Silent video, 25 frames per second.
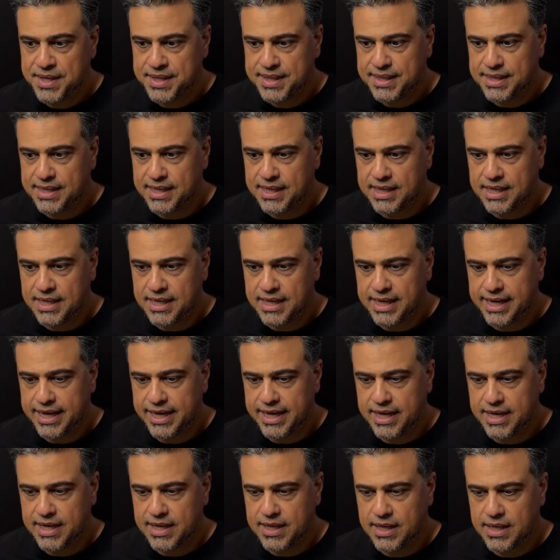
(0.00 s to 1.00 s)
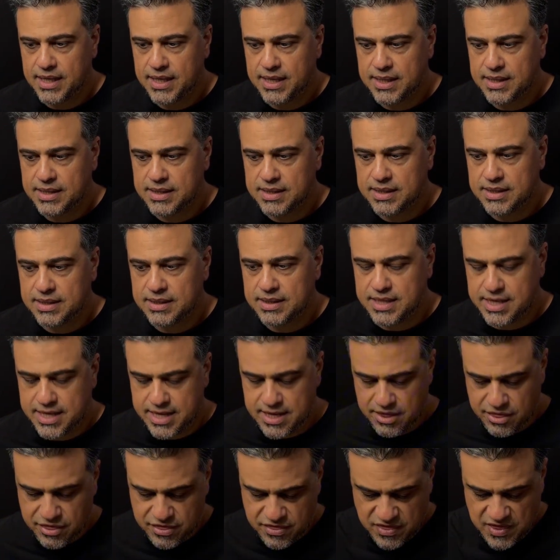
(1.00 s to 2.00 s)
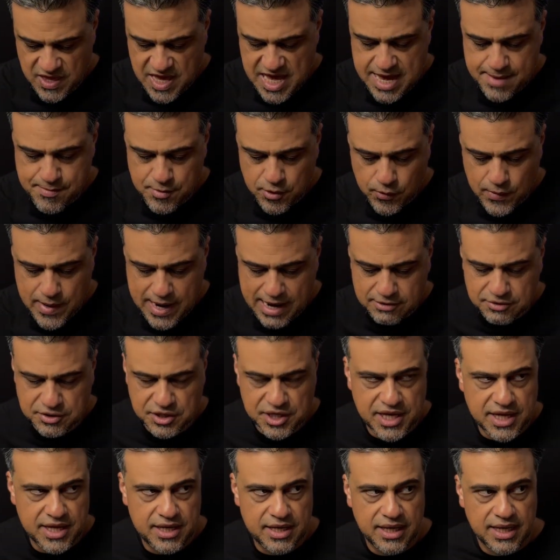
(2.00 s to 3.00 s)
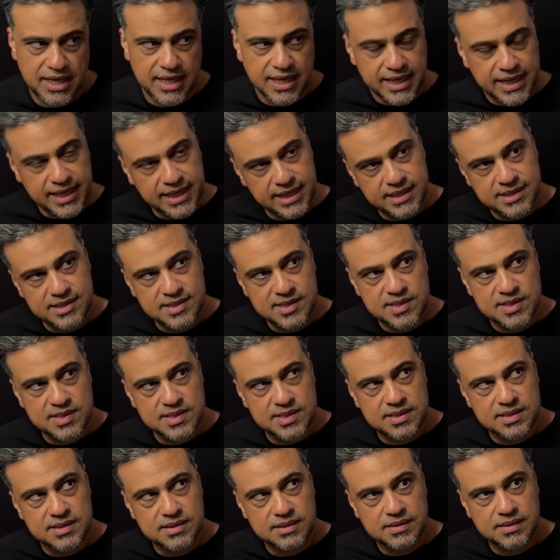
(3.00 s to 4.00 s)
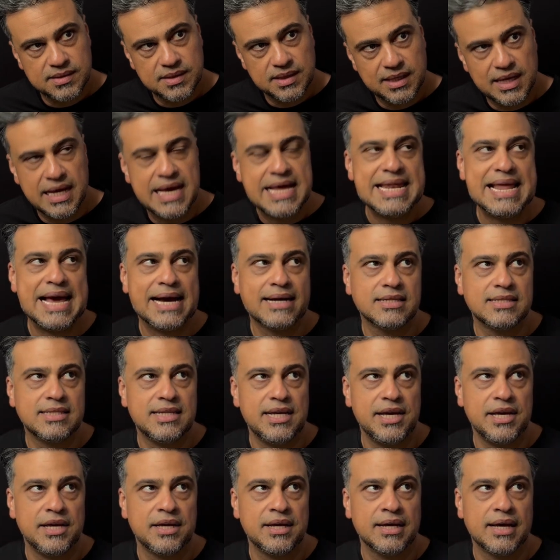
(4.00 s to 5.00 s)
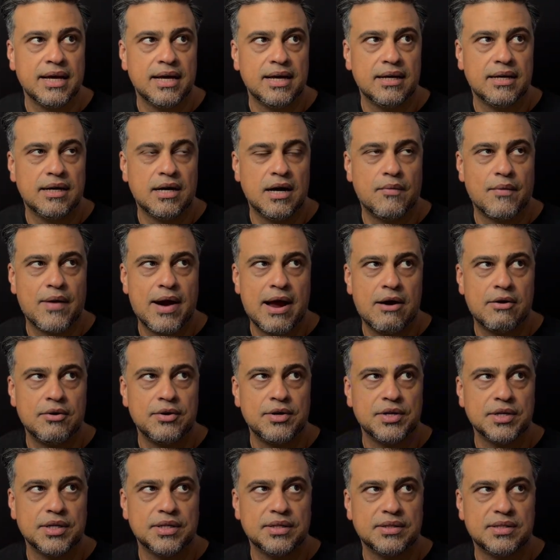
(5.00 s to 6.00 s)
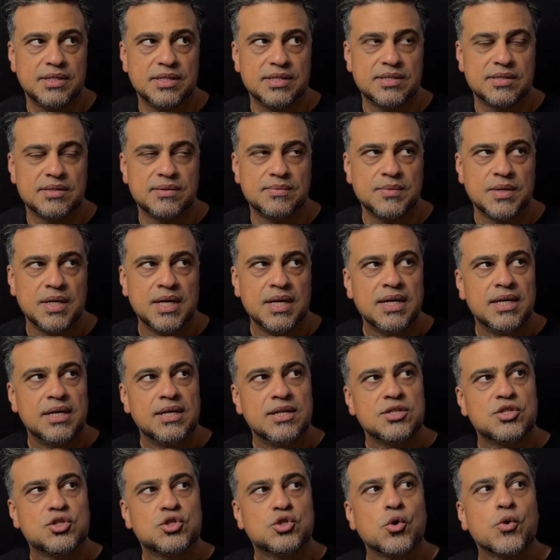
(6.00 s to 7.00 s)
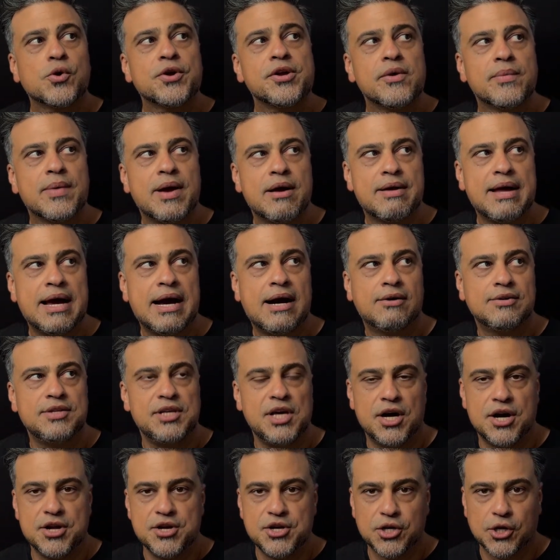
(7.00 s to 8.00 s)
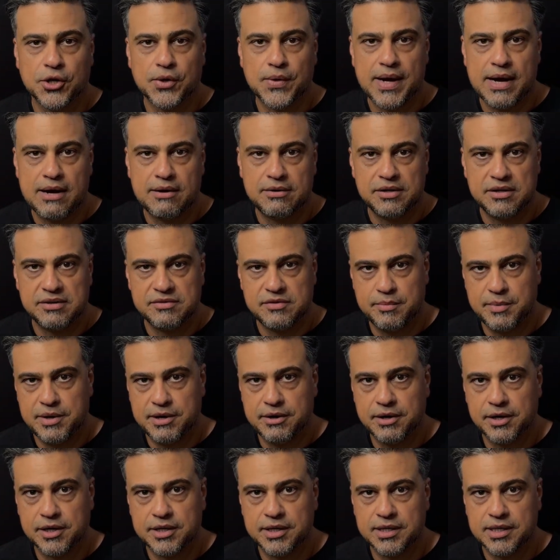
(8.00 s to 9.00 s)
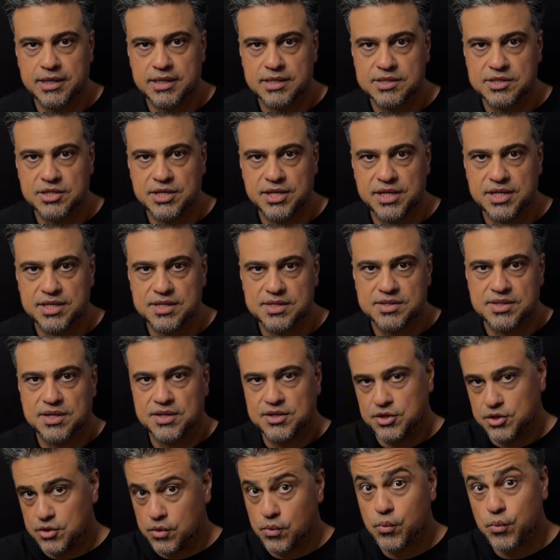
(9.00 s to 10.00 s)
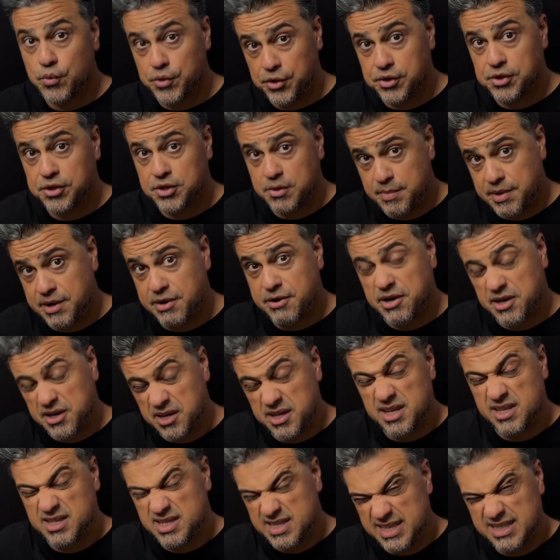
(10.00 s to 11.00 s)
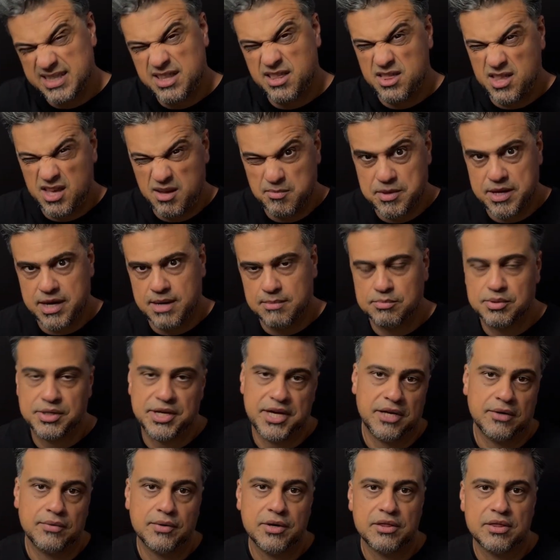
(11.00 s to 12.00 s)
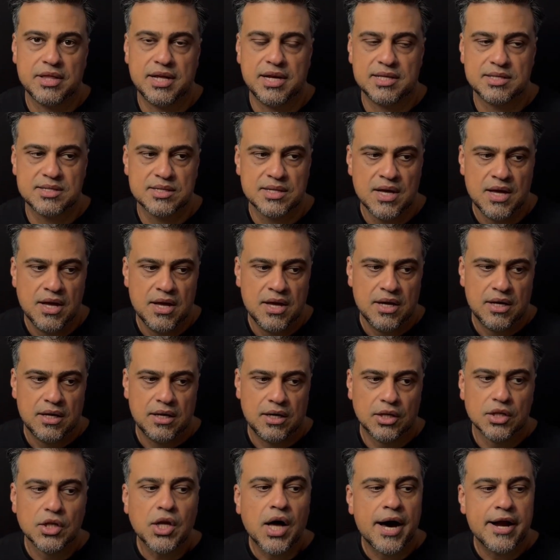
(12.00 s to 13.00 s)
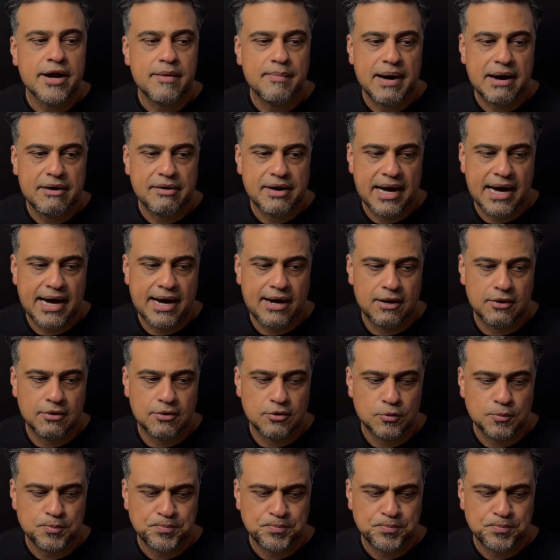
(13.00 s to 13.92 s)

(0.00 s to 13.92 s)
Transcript: The theme around it is connecting around this story around how the underground of America is the real America, is like the theme that I'm playing with. And it's a lot about how